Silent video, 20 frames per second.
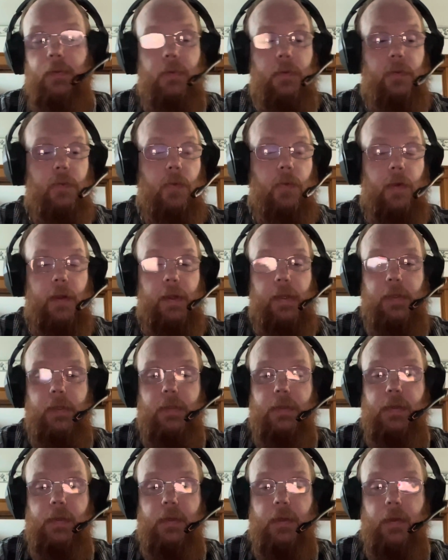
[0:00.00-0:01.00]

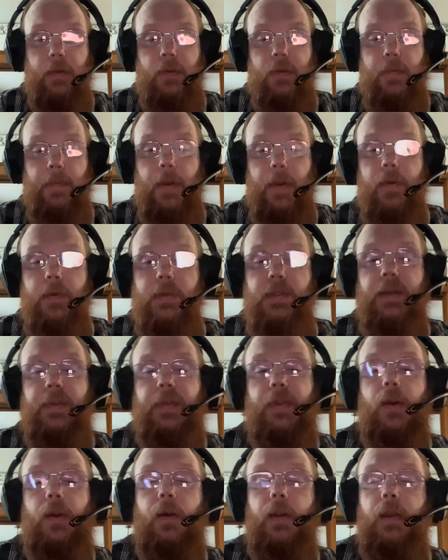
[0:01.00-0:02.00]
crazy conspiracy
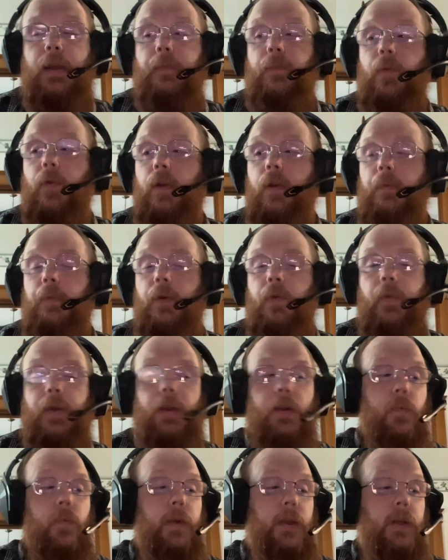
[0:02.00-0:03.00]
theory anymore. I mean,
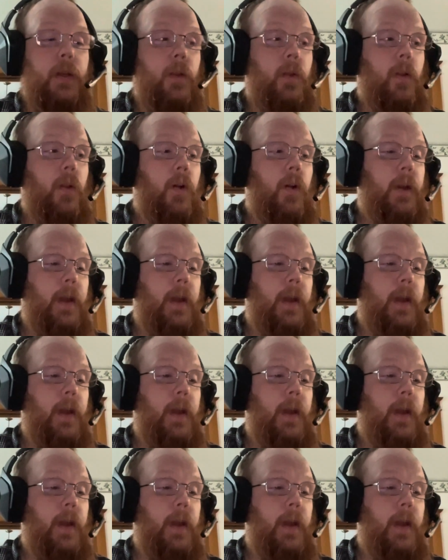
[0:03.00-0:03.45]
we can look